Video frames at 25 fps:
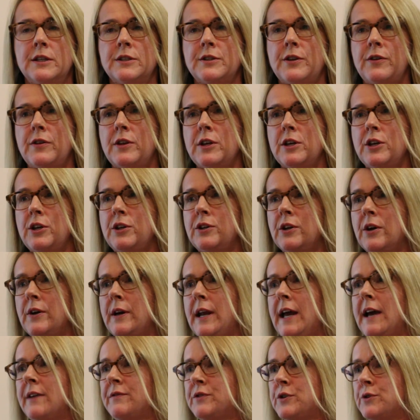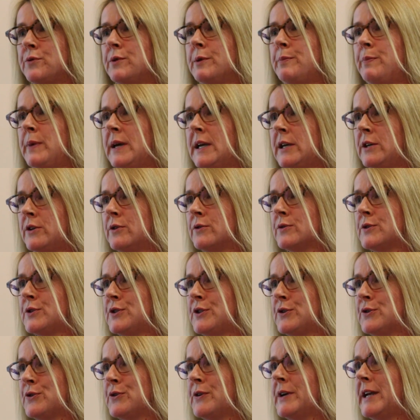so that you don't have to repeat your
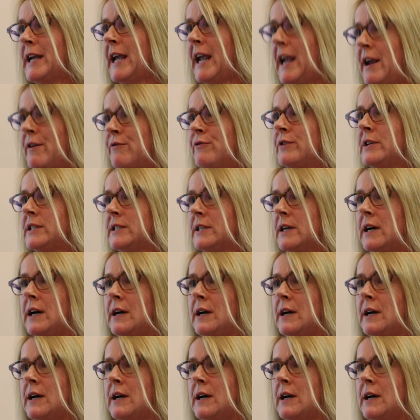story every